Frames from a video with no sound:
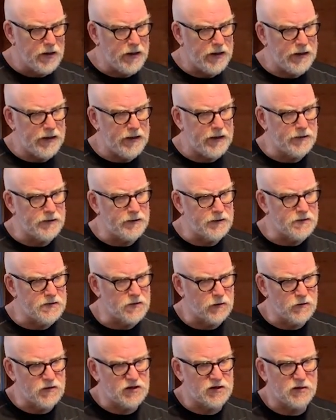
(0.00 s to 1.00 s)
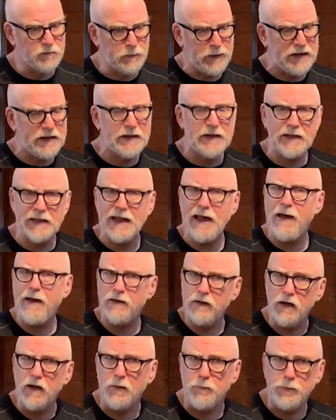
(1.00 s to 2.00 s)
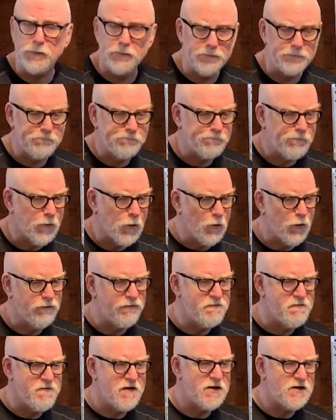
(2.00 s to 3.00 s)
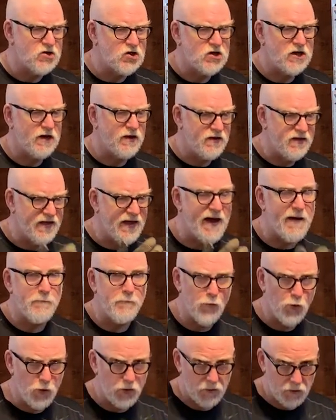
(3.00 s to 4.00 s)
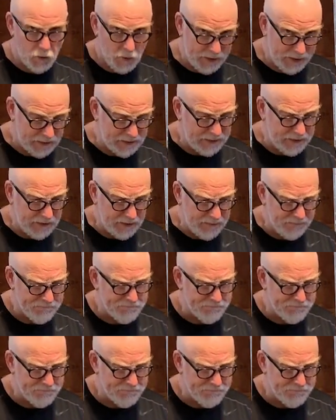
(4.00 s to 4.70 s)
And so speeding that up or finishing that more quickly